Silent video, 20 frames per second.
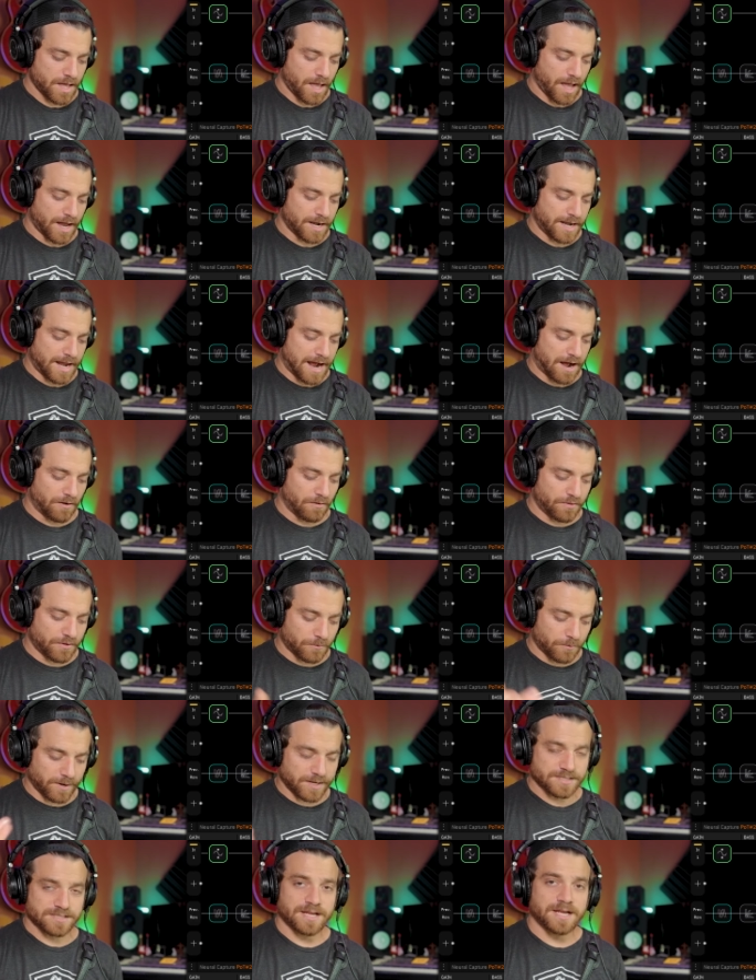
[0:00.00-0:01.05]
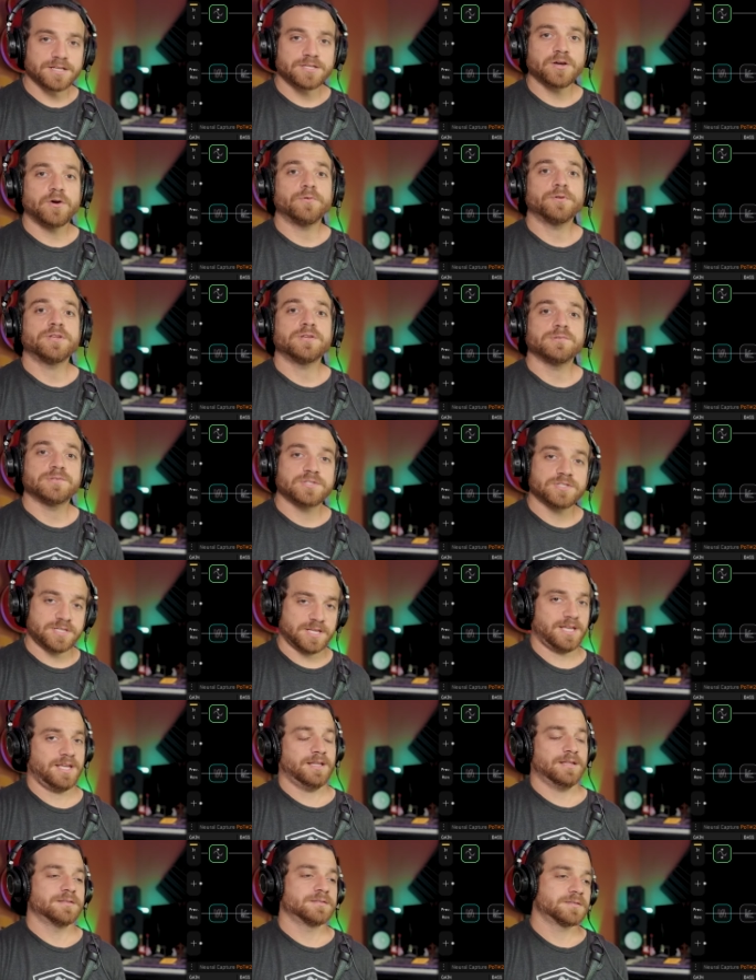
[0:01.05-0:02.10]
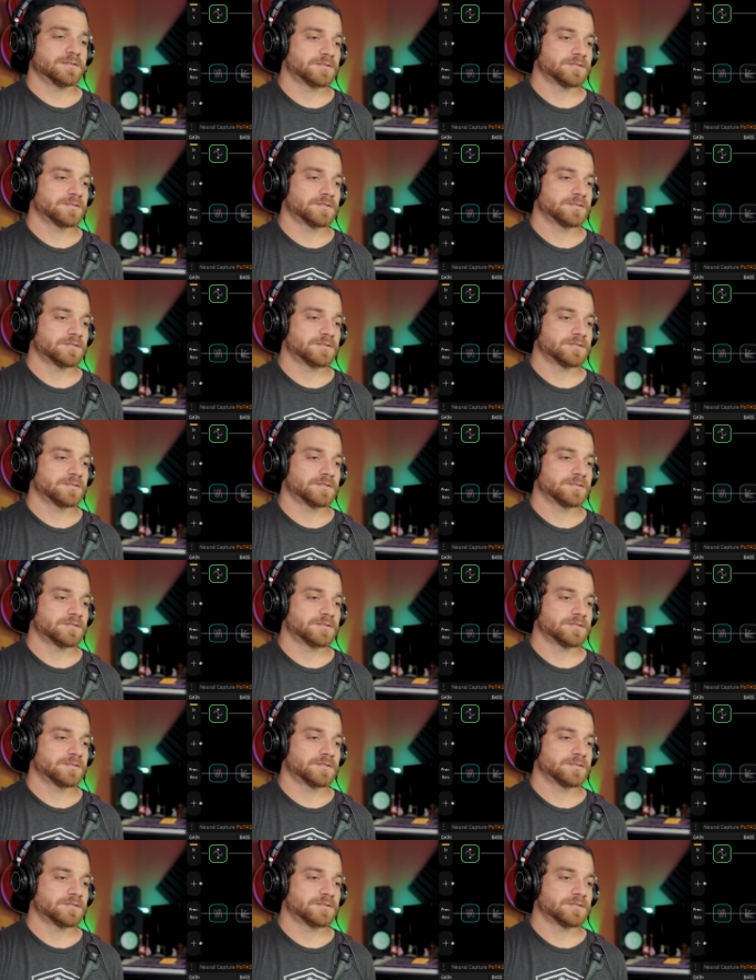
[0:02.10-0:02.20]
And now the reason I don't use scenes.